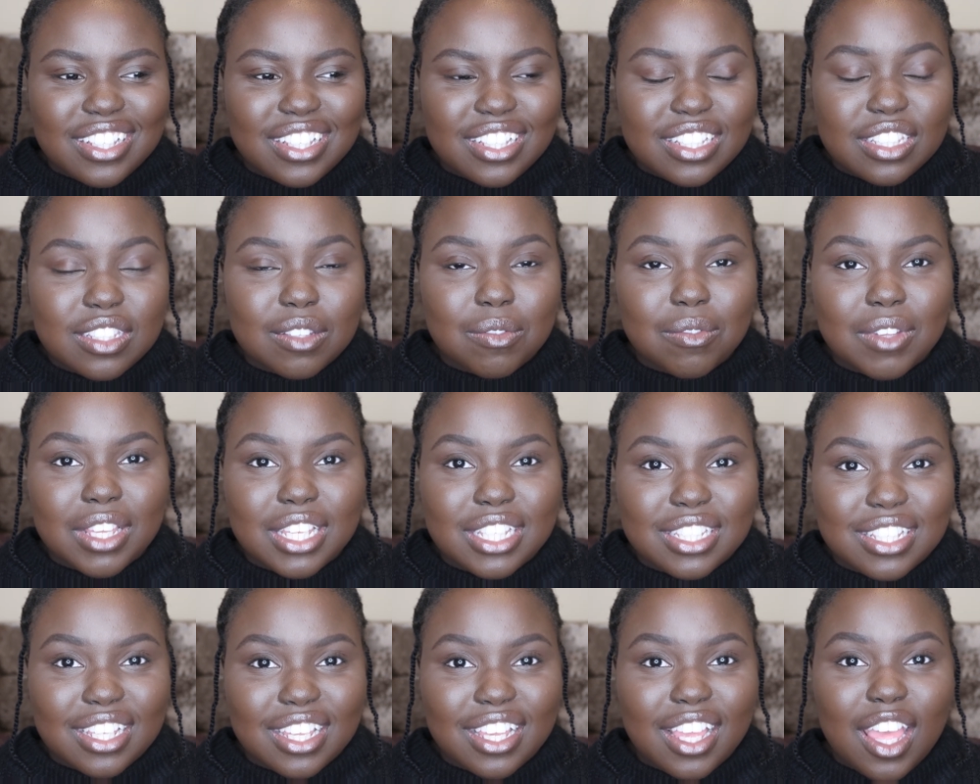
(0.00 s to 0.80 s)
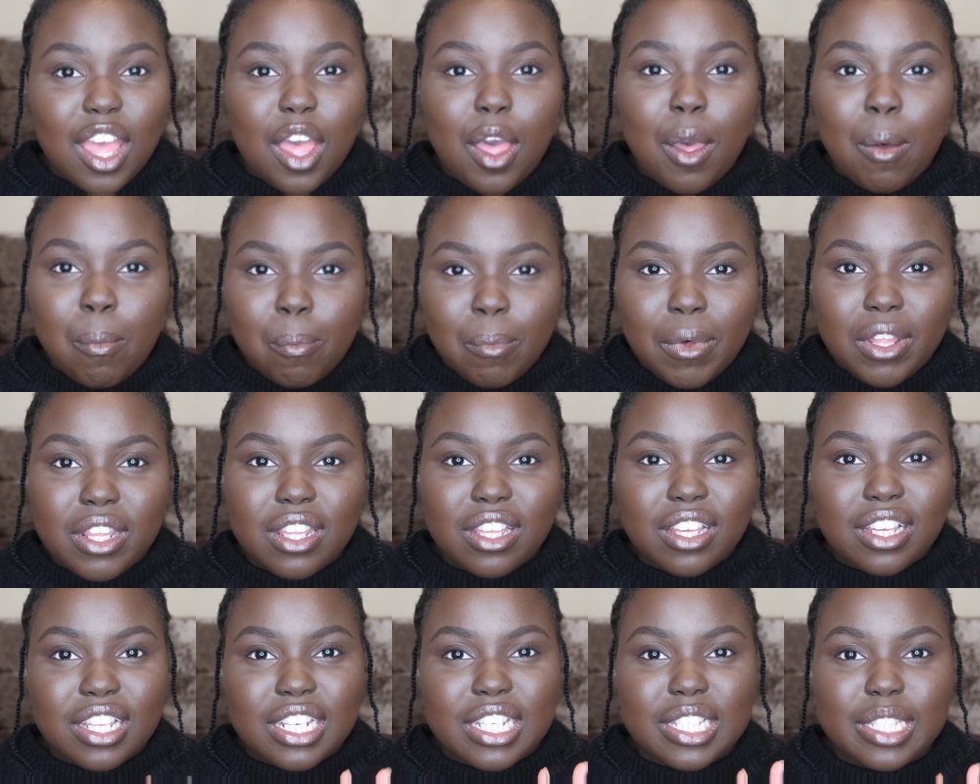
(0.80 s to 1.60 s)
it's amazing.
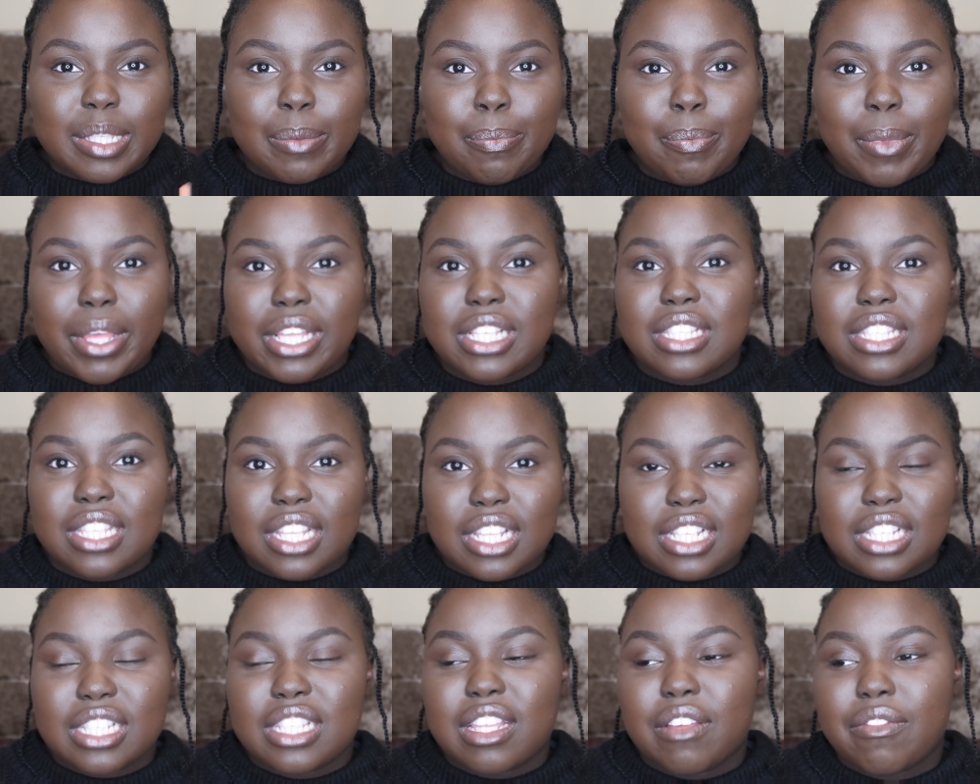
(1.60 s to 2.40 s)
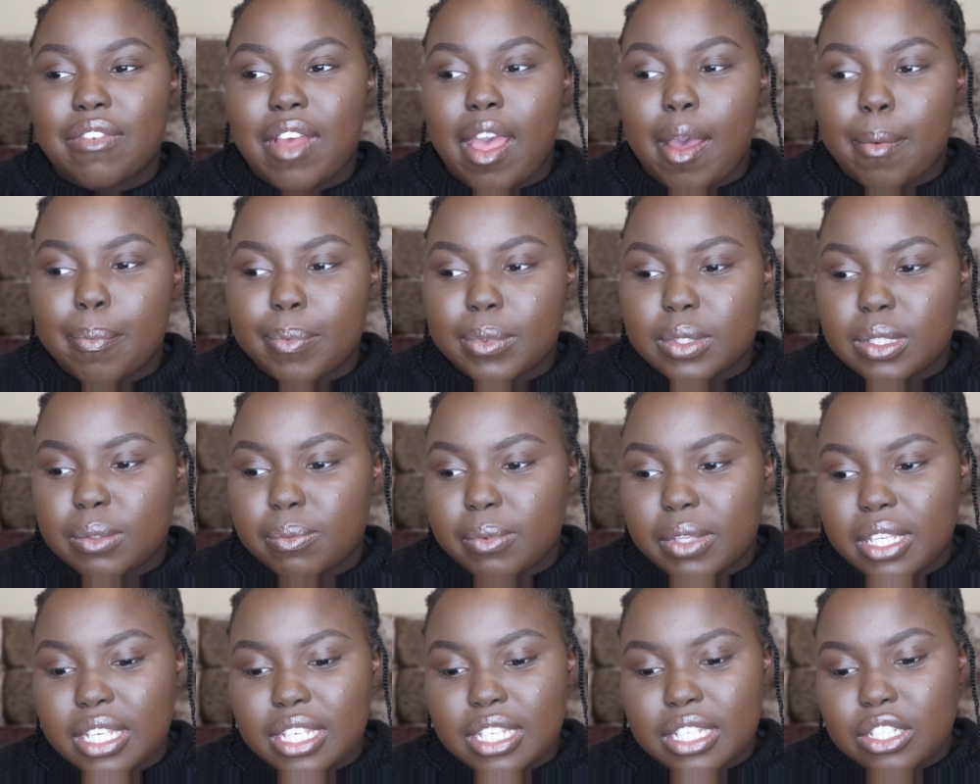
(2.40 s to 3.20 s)
Motherhood is the best thing that's ever happened
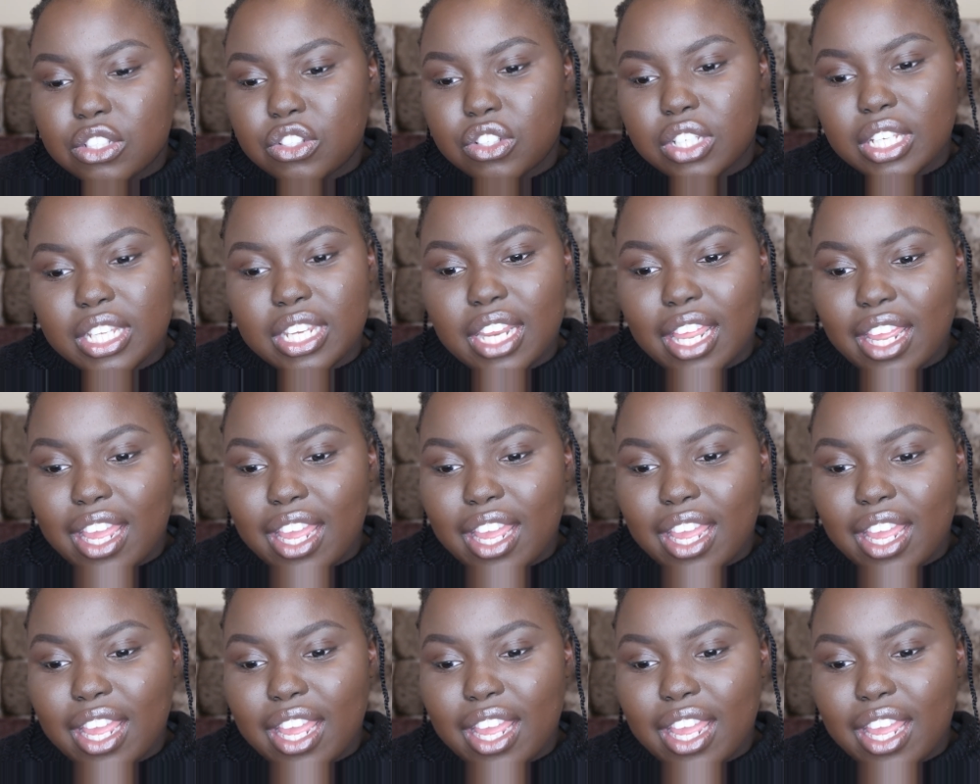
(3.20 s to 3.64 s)
to me, literally.